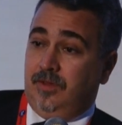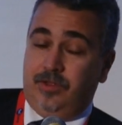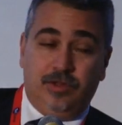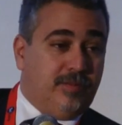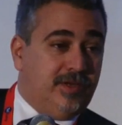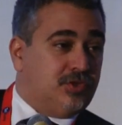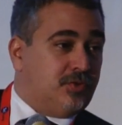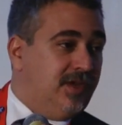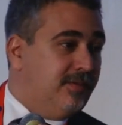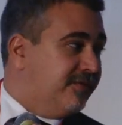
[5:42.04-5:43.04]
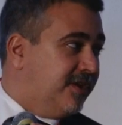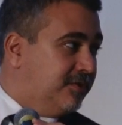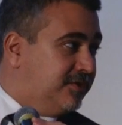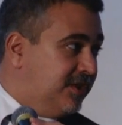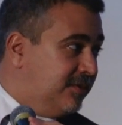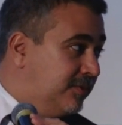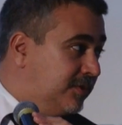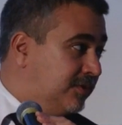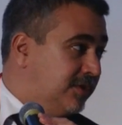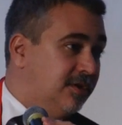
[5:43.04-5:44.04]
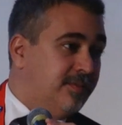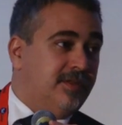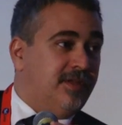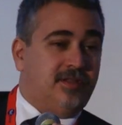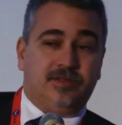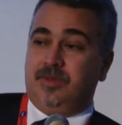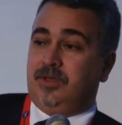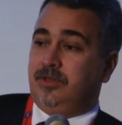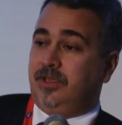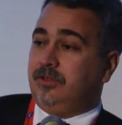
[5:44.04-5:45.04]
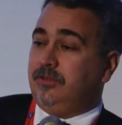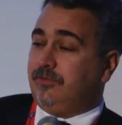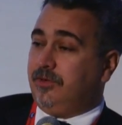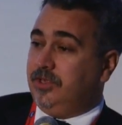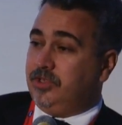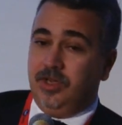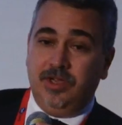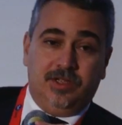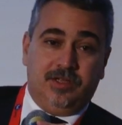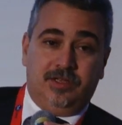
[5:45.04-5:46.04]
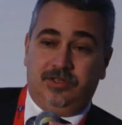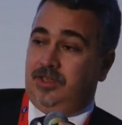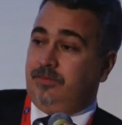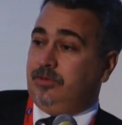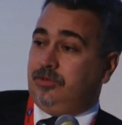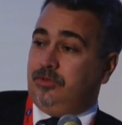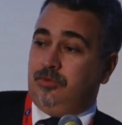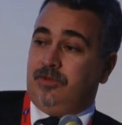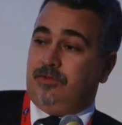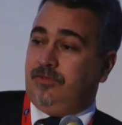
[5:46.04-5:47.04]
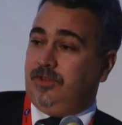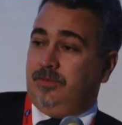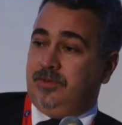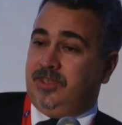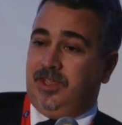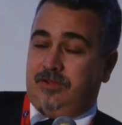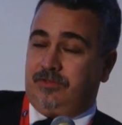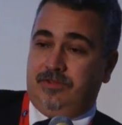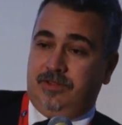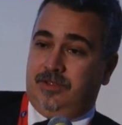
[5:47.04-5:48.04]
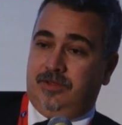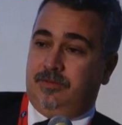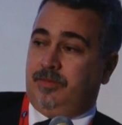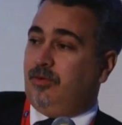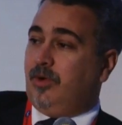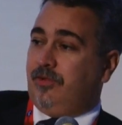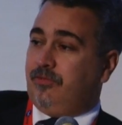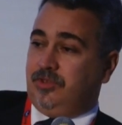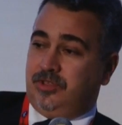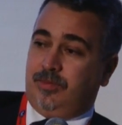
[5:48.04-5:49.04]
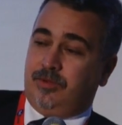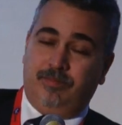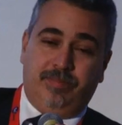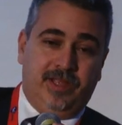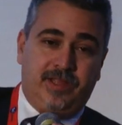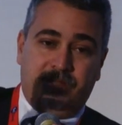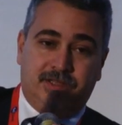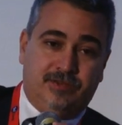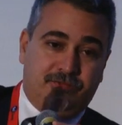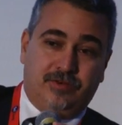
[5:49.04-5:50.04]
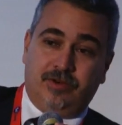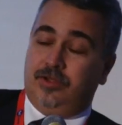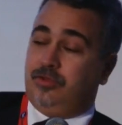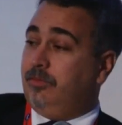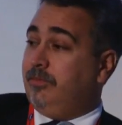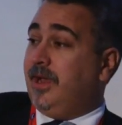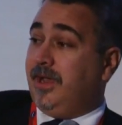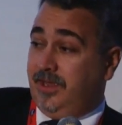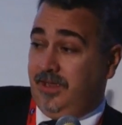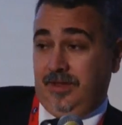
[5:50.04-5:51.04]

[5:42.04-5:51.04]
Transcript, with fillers: You know, my dream of IoT, we were talking about that, is my connected fridge that is able to do everything himself. And my wife will stop complaining that I forgot to buy